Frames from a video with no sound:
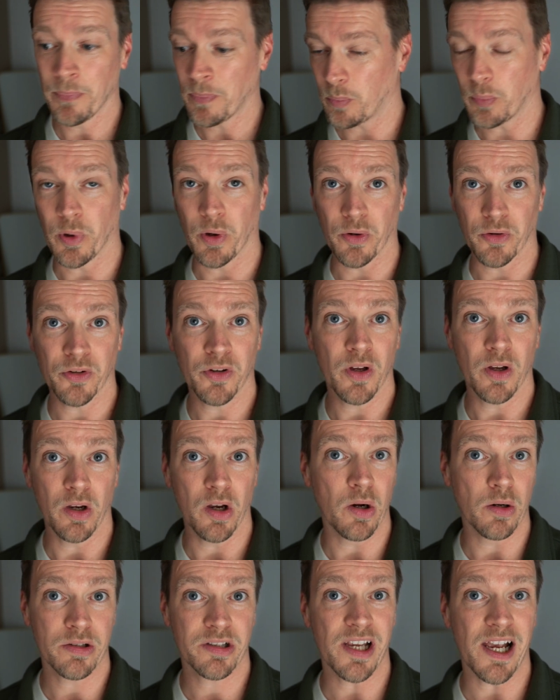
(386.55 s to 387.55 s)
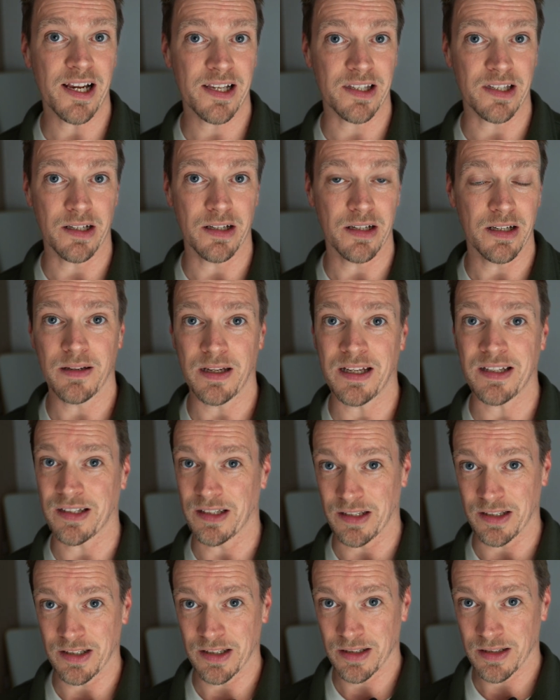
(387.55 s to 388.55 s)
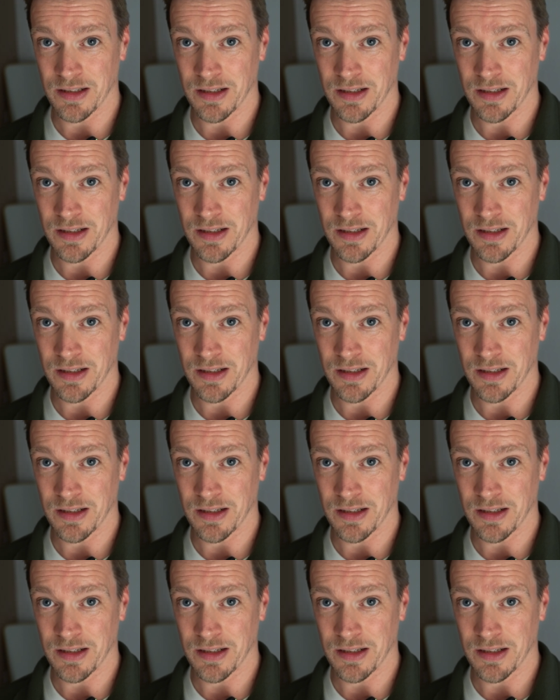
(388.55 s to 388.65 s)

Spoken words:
but Low Saxon isn't.